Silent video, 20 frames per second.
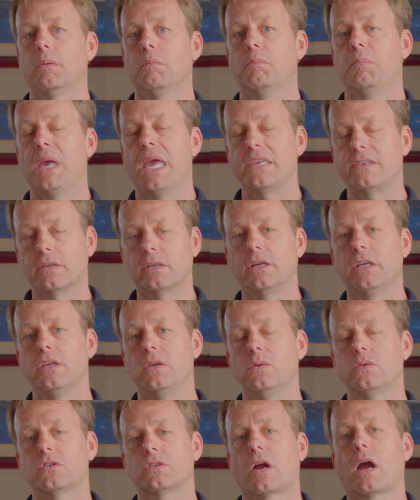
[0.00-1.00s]
Basically,
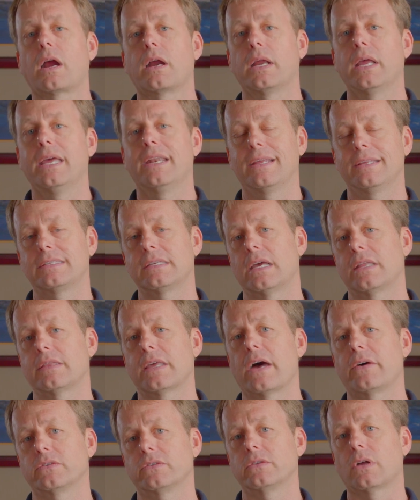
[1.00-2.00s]
you start in a
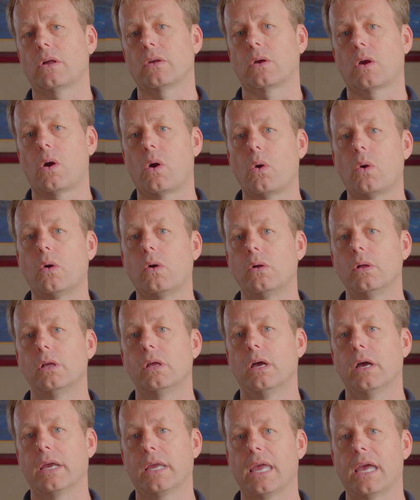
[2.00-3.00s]
$10,000 hole
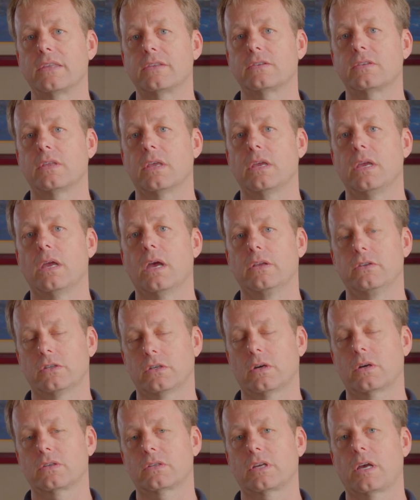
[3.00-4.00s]
against the
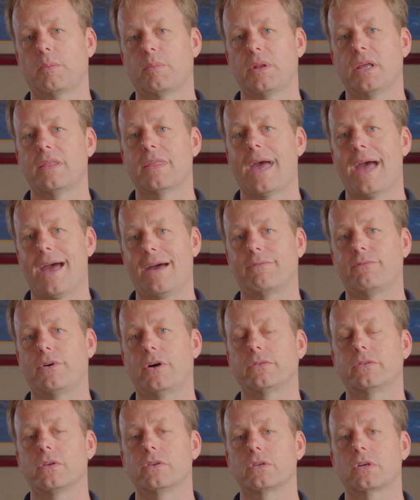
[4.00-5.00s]
insurance company, the
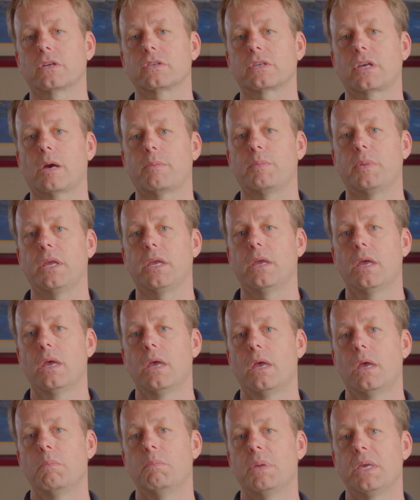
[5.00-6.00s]
at-fault insurance company,
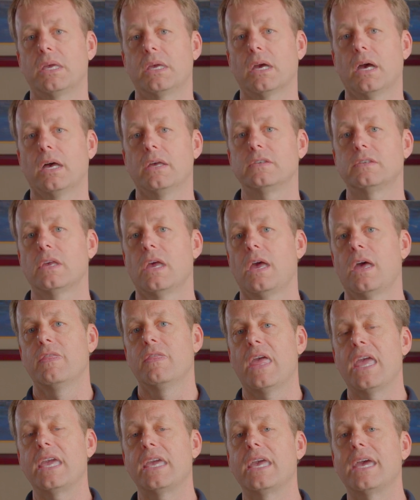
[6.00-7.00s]
because
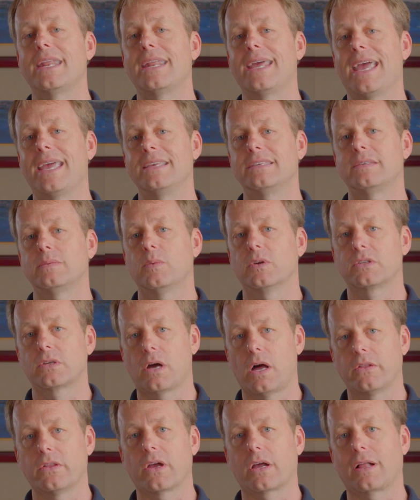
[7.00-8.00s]
they get what's
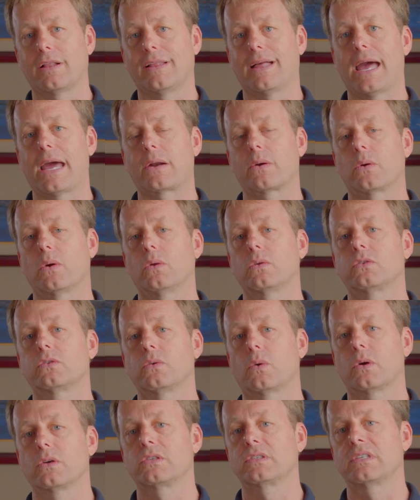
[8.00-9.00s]
called a collateral
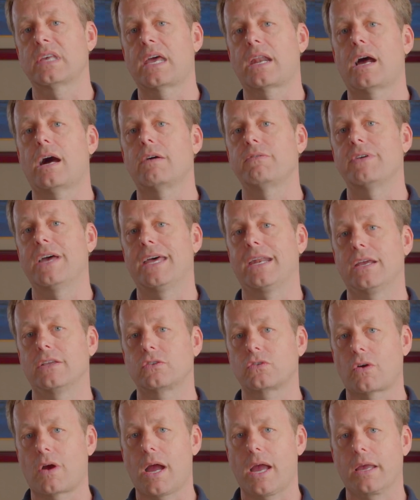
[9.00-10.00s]
source set-off at a
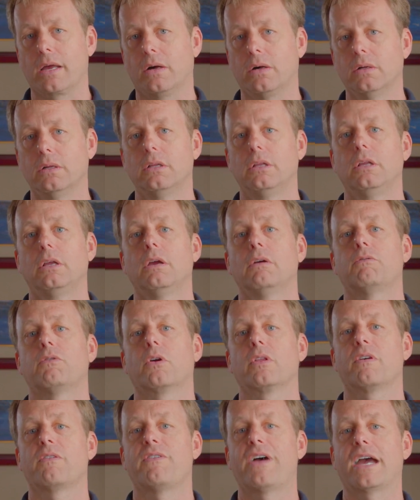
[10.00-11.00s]
trial
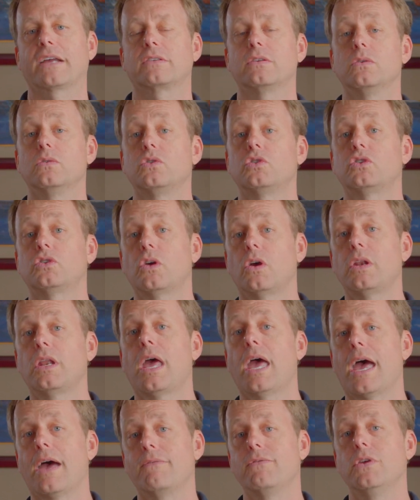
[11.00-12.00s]
for the fact you should
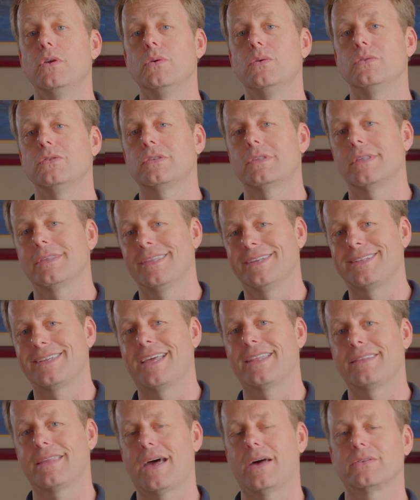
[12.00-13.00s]
have used the
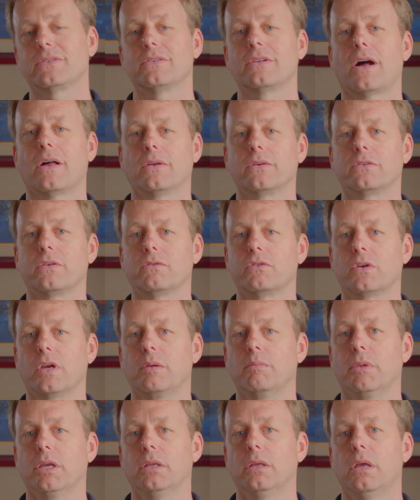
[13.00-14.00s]
$10,000 of
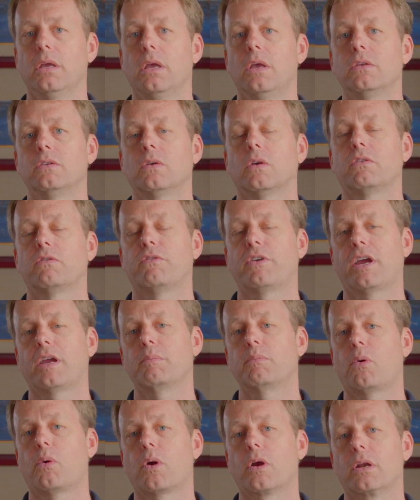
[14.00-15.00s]
treatment. So it's very
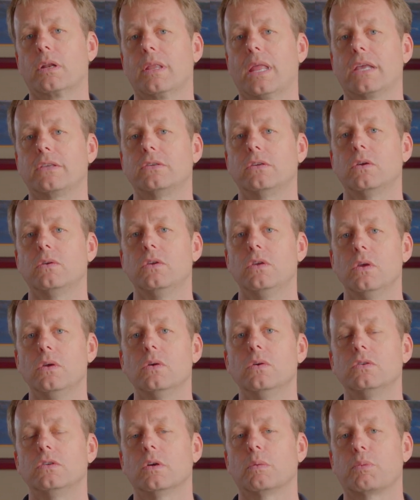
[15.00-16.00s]
important that you
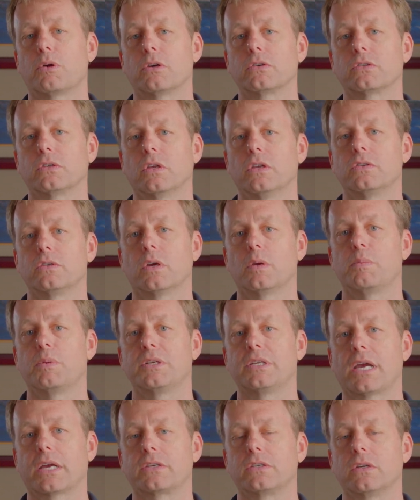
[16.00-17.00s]
use your personal injury
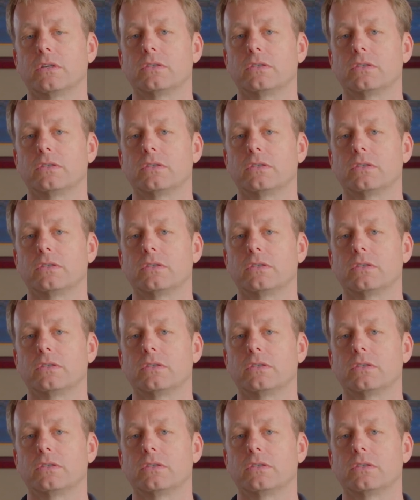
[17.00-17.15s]
protection